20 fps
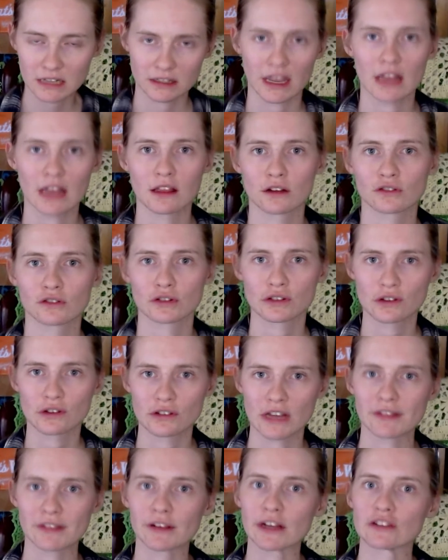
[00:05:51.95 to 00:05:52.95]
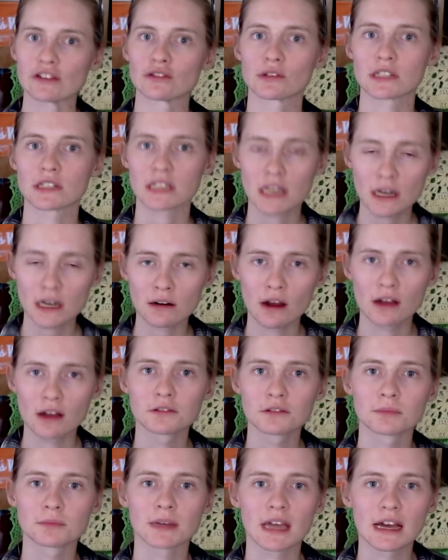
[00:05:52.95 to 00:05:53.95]
I can't look at you as students, I look at you as heroes
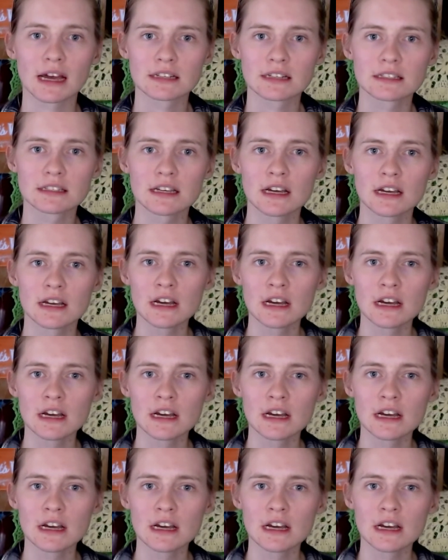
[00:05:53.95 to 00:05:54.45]
because